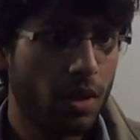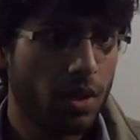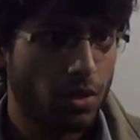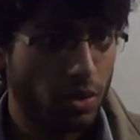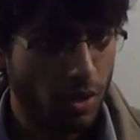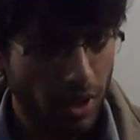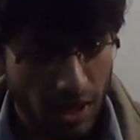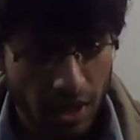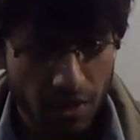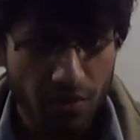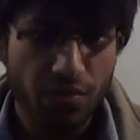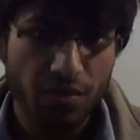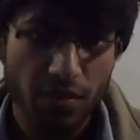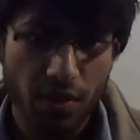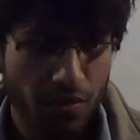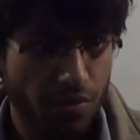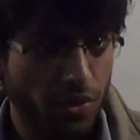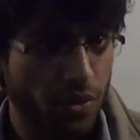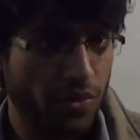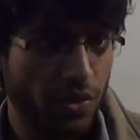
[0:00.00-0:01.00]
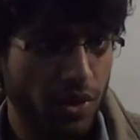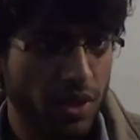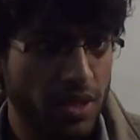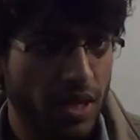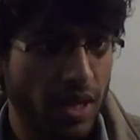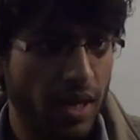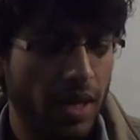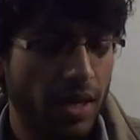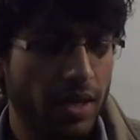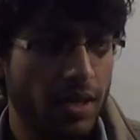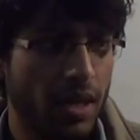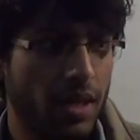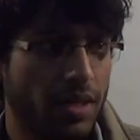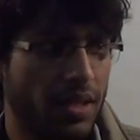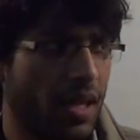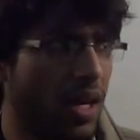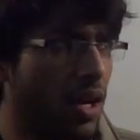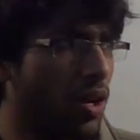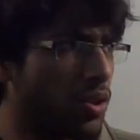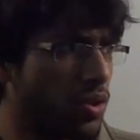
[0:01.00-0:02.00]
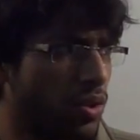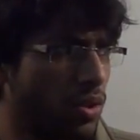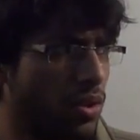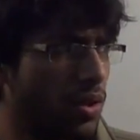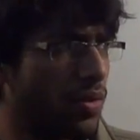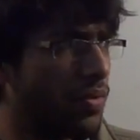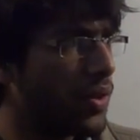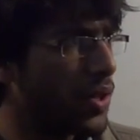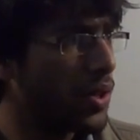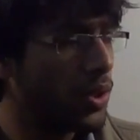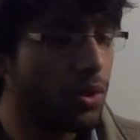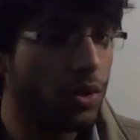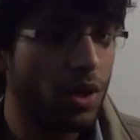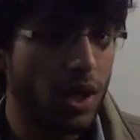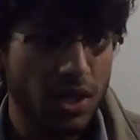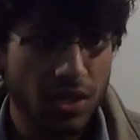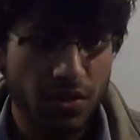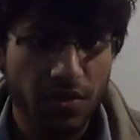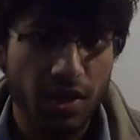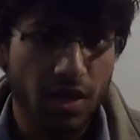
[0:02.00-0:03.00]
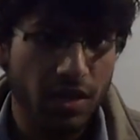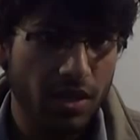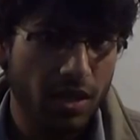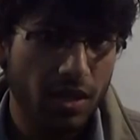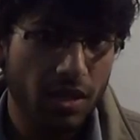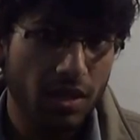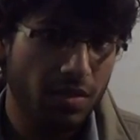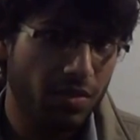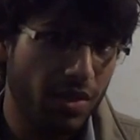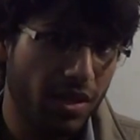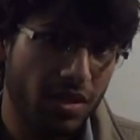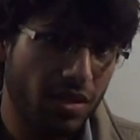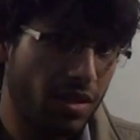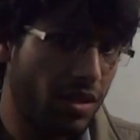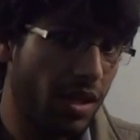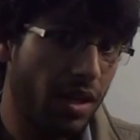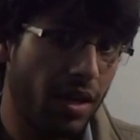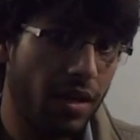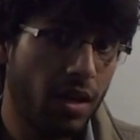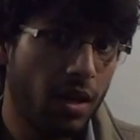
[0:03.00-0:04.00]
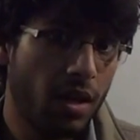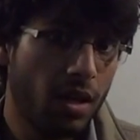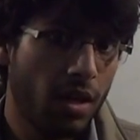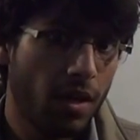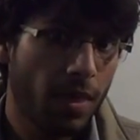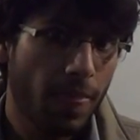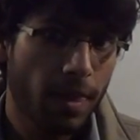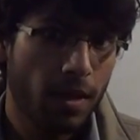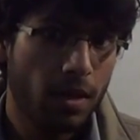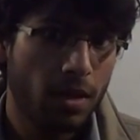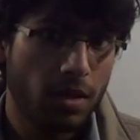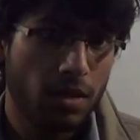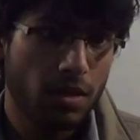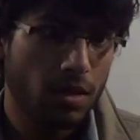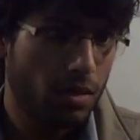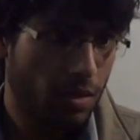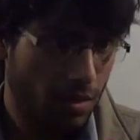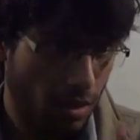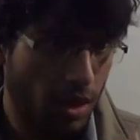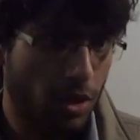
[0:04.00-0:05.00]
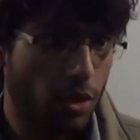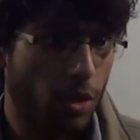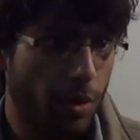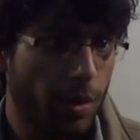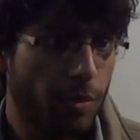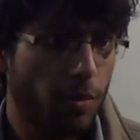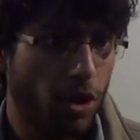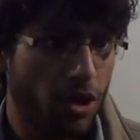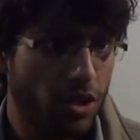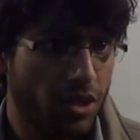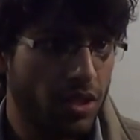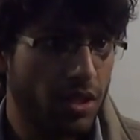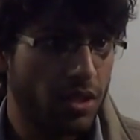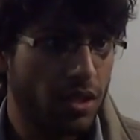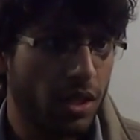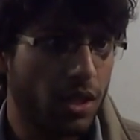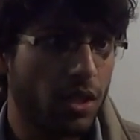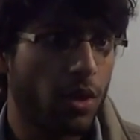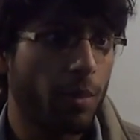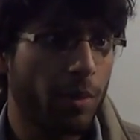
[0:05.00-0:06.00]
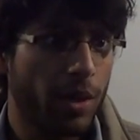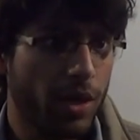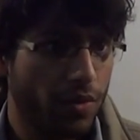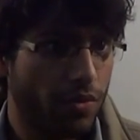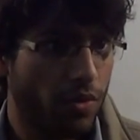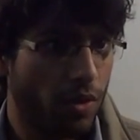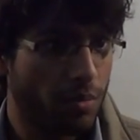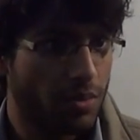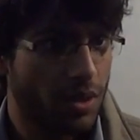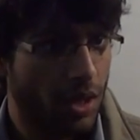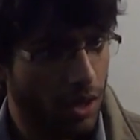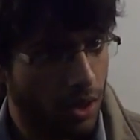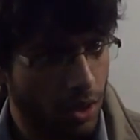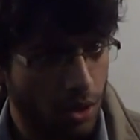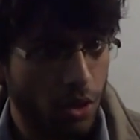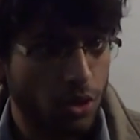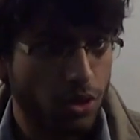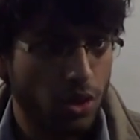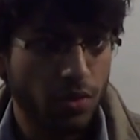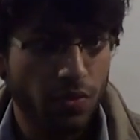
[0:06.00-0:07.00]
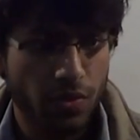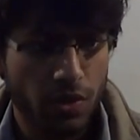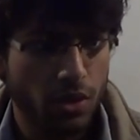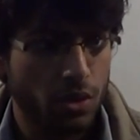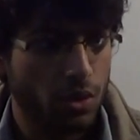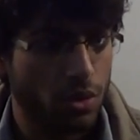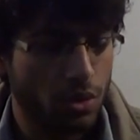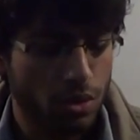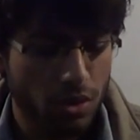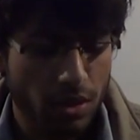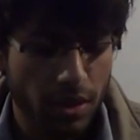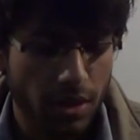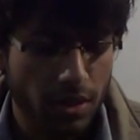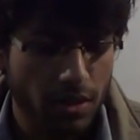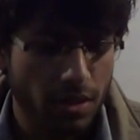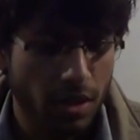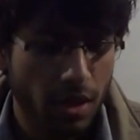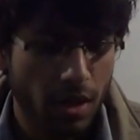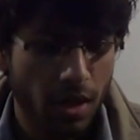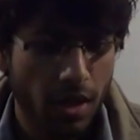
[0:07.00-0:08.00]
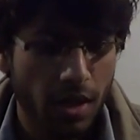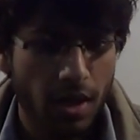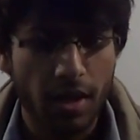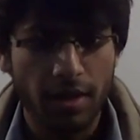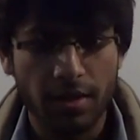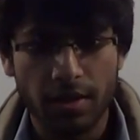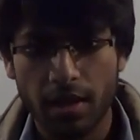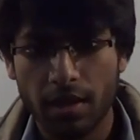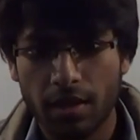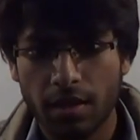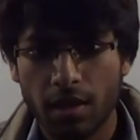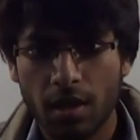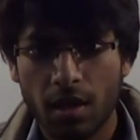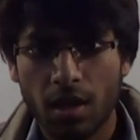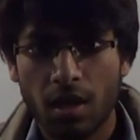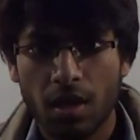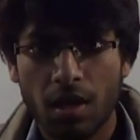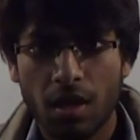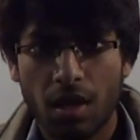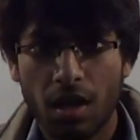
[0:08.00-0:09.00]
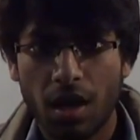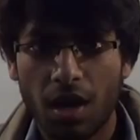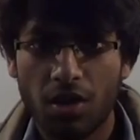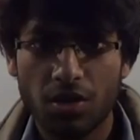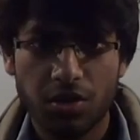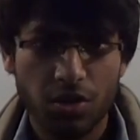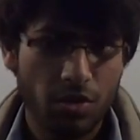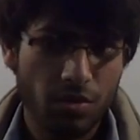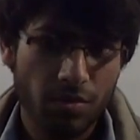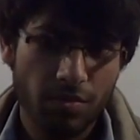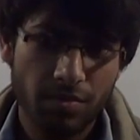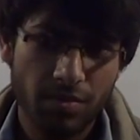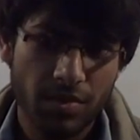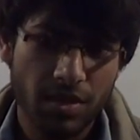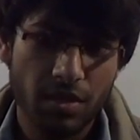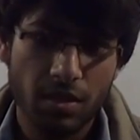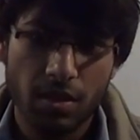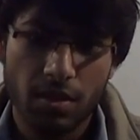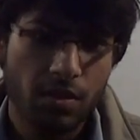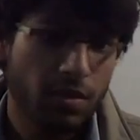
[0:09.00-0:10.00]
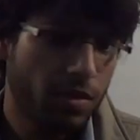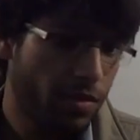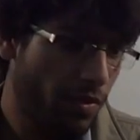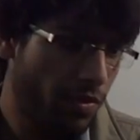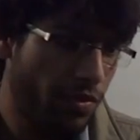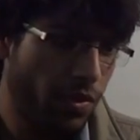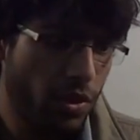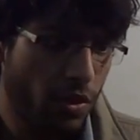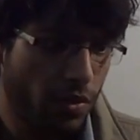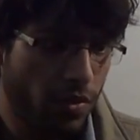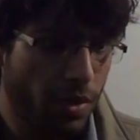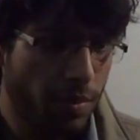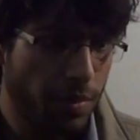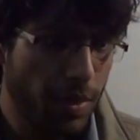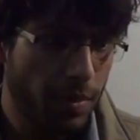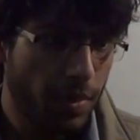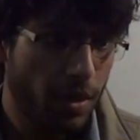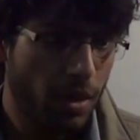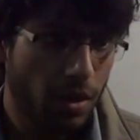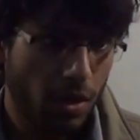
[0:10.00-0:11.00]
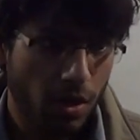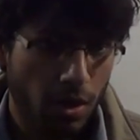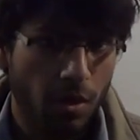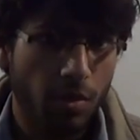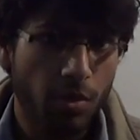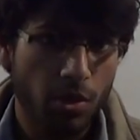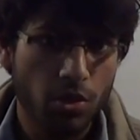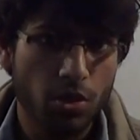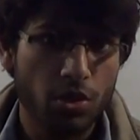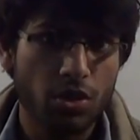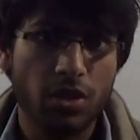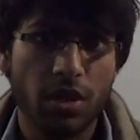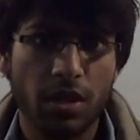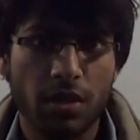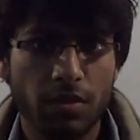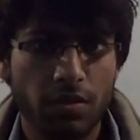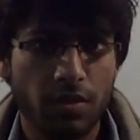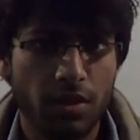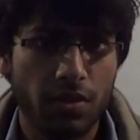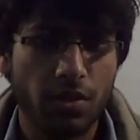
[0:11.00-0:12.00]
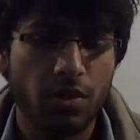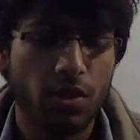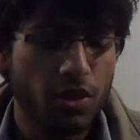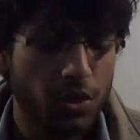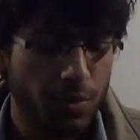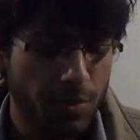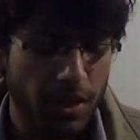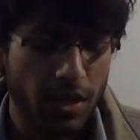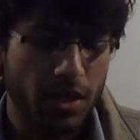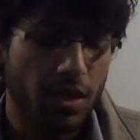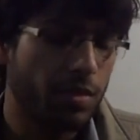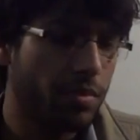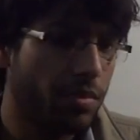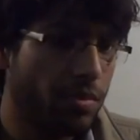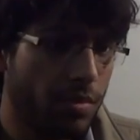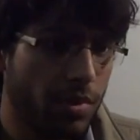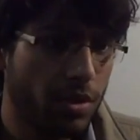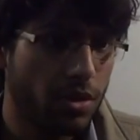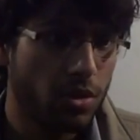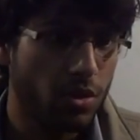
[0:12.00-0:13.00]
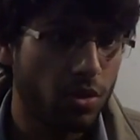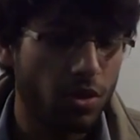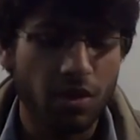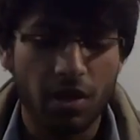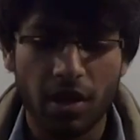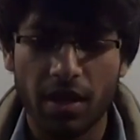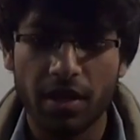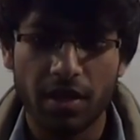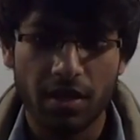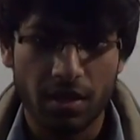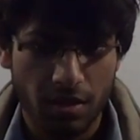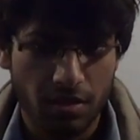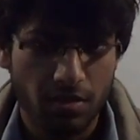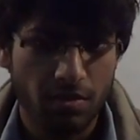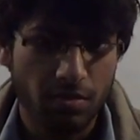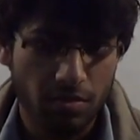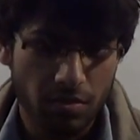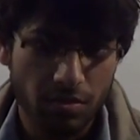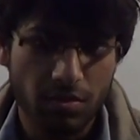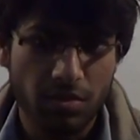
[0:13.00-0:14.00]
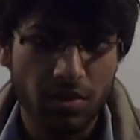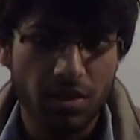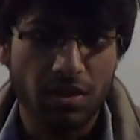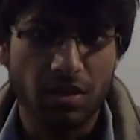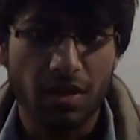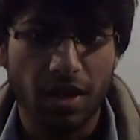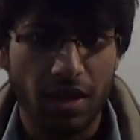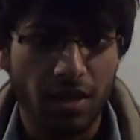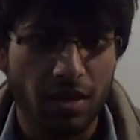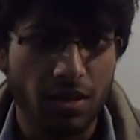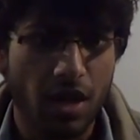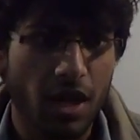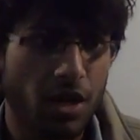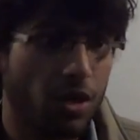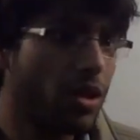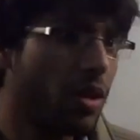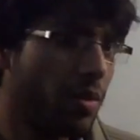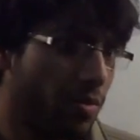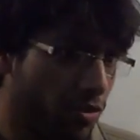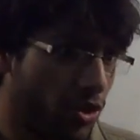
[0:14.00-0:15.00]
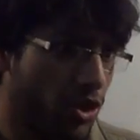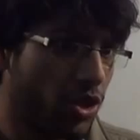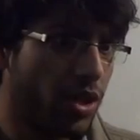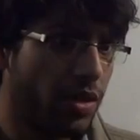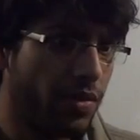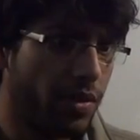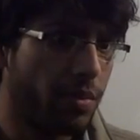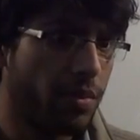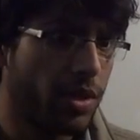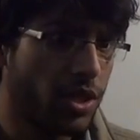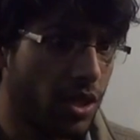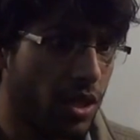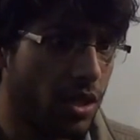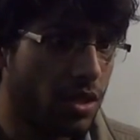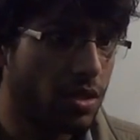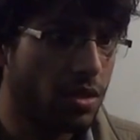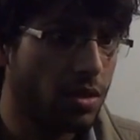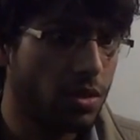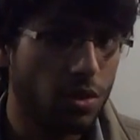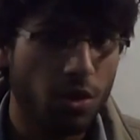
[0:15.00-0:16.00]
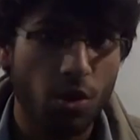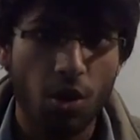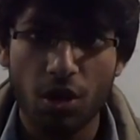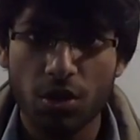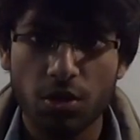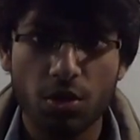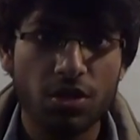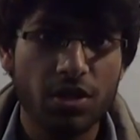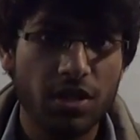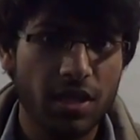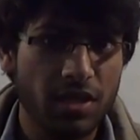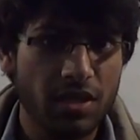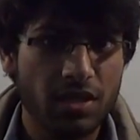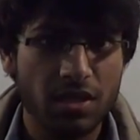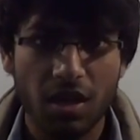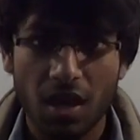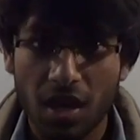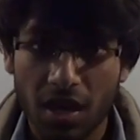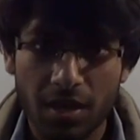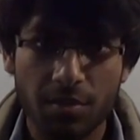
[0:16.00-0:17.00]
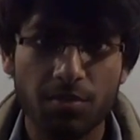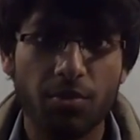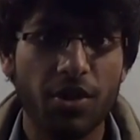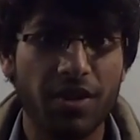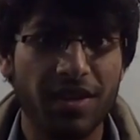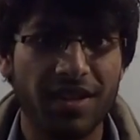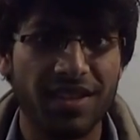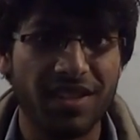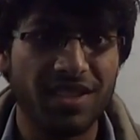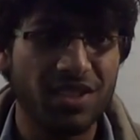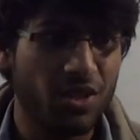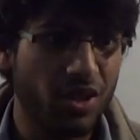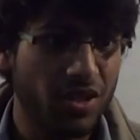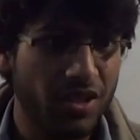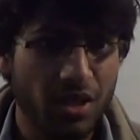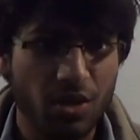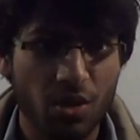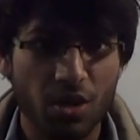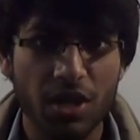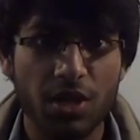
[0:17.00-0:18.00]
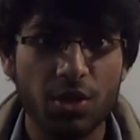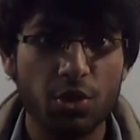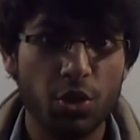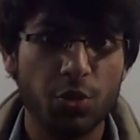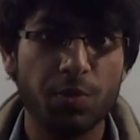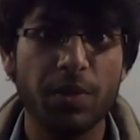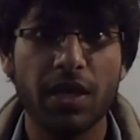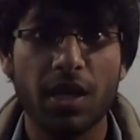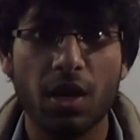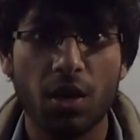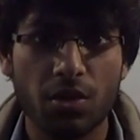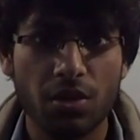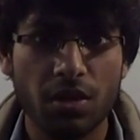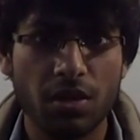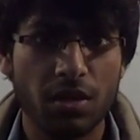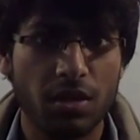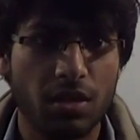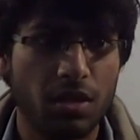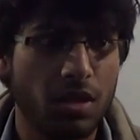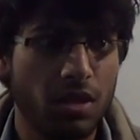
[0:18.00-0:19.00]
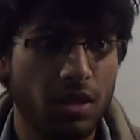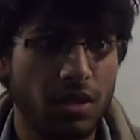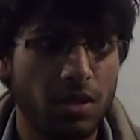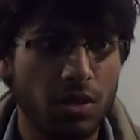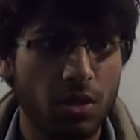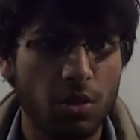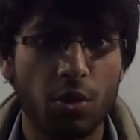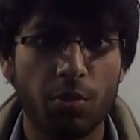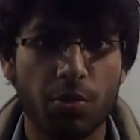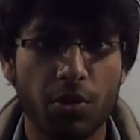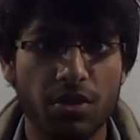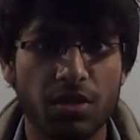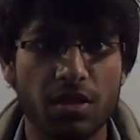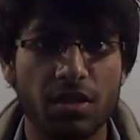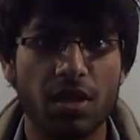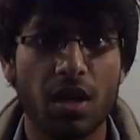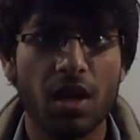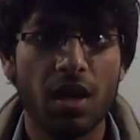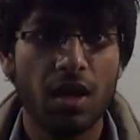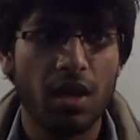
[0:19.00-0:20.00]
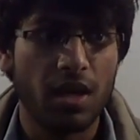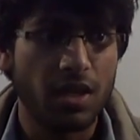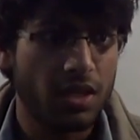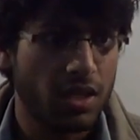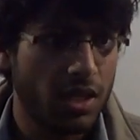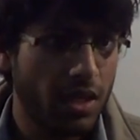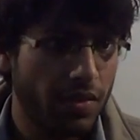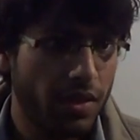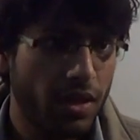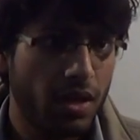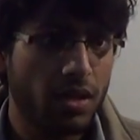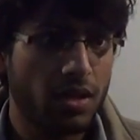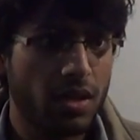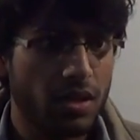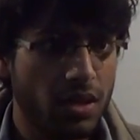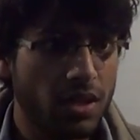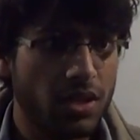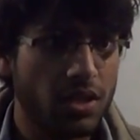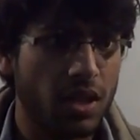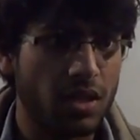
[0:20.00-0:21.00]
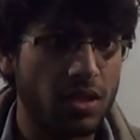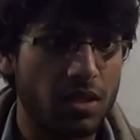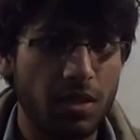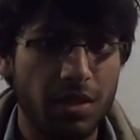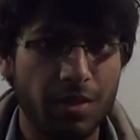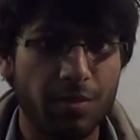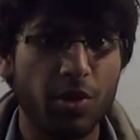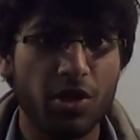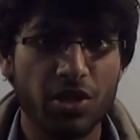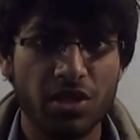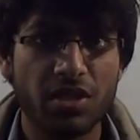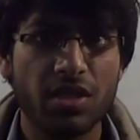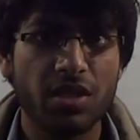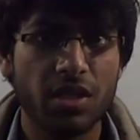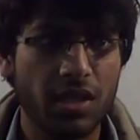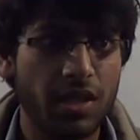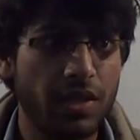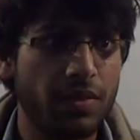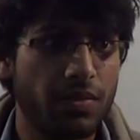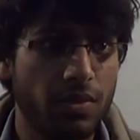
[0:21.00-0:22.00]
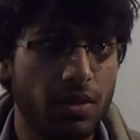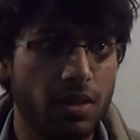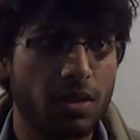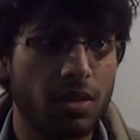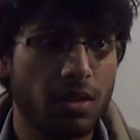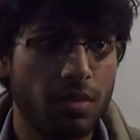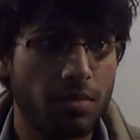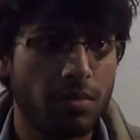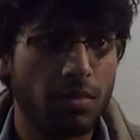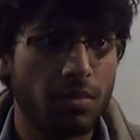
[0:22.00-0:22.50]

So I gave a few figures like that. And then I also referred to Rajiv Gandhi when their economic policies, economic reforms, I also referred to those things. And then I also, few of the people among those 10, they were not speaking up. So I told them we should give him a chance. So all those things are important. It's not that only you speak out in the whole process. It's giving others a chance because it's a teamwork.